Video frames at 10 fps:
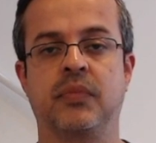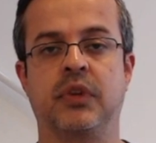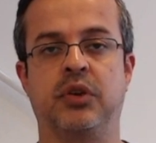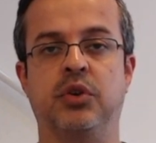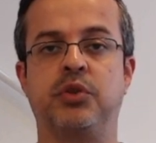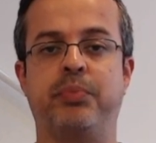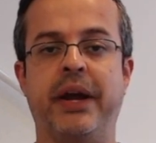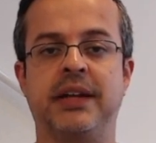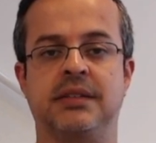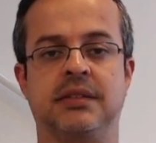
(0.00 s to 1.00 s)
good
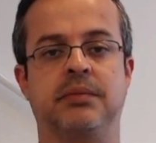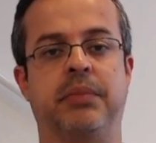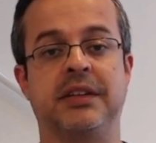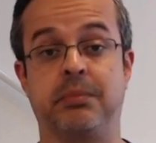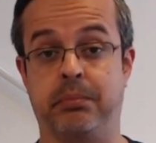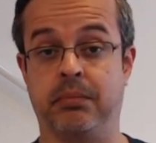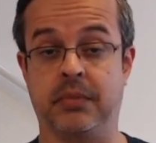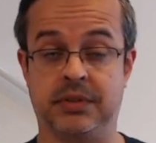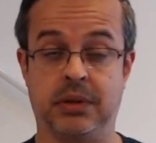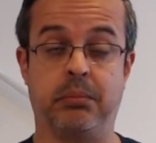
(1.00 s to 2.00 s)
practice, but
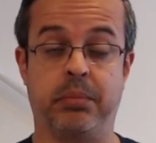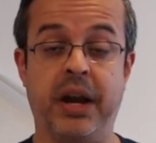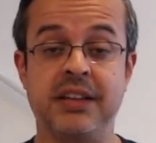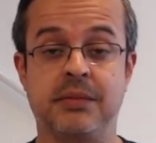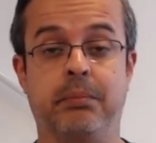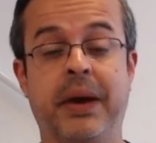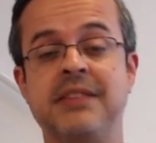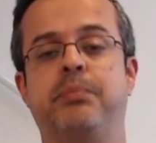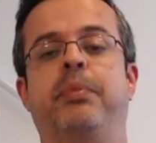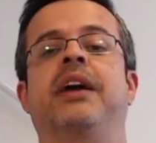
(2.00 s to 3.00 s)
some
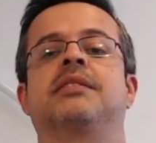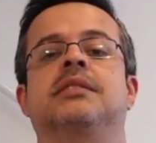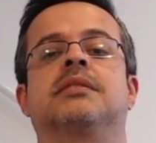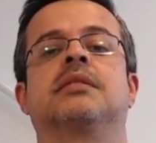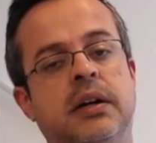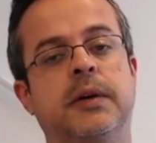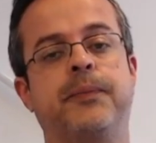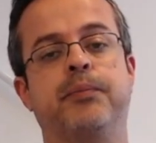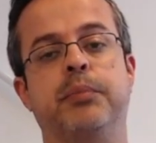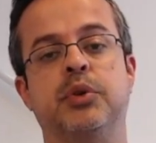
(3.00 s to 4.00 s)
best practice
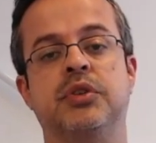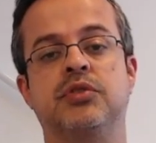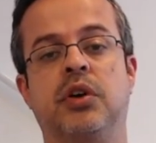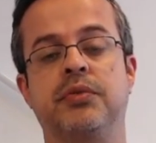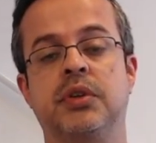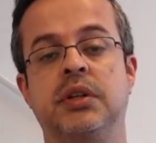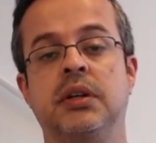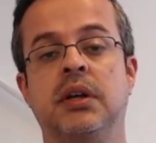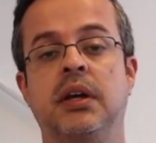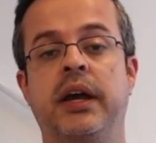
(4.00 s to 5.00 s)
building software.
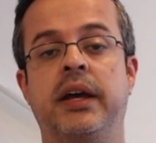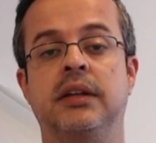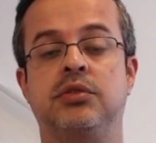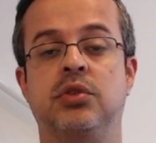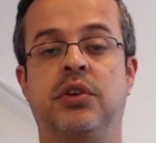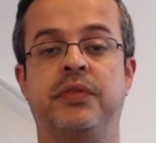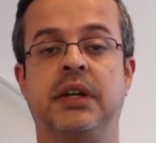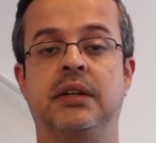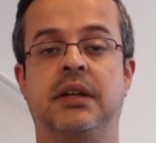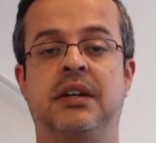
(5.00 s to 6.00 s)
And two of
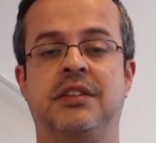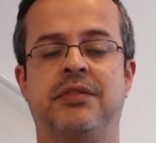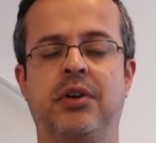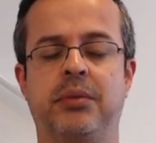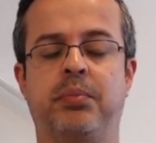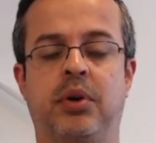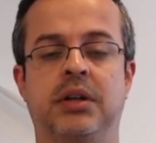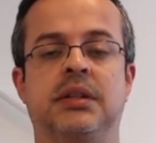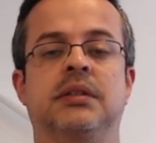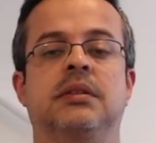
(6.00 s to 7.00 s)
them that is very
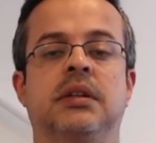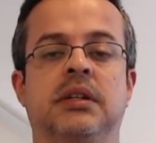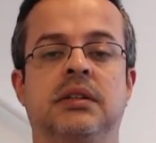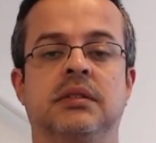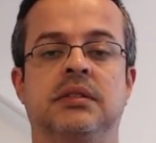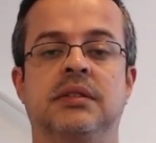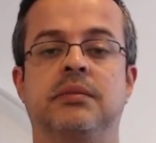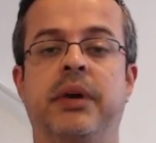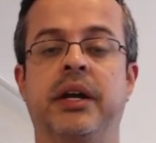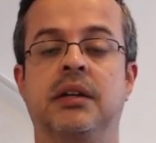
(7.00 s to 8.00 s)
important in
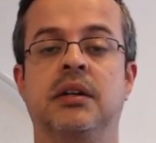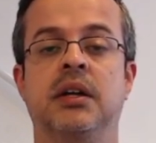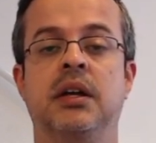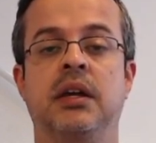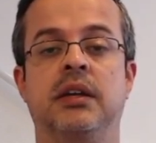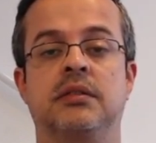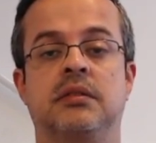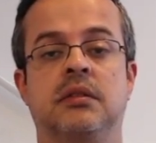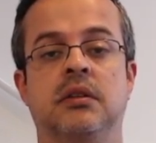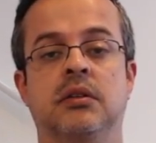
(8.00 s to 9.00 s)
this matter
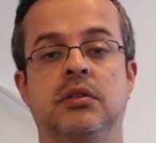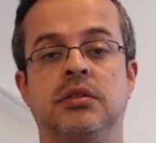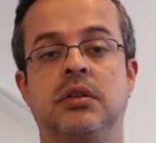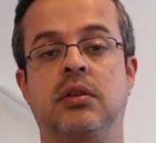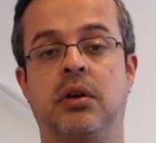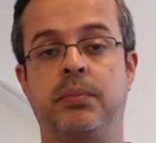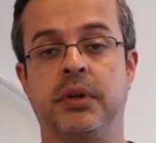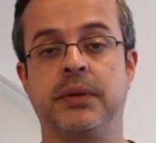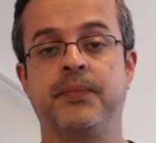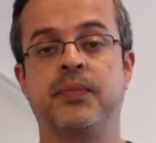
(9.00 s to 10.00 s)
is loosey coupling